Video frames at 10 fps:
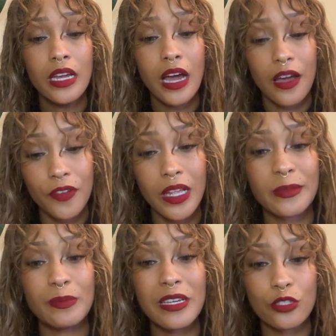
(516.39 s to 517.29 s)
I feel like I'm
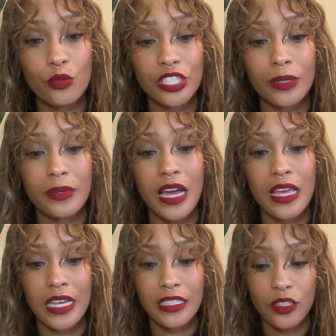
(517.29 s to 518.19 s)
speaking to a Gemini
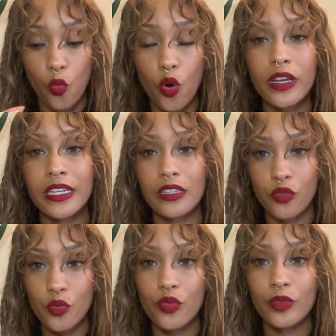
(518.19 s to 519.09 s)
that's working
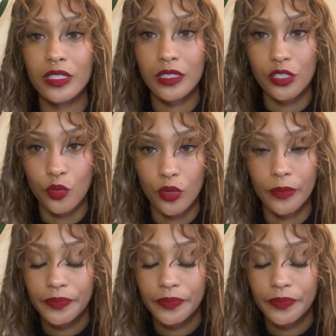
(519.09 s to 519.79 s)
through the residual,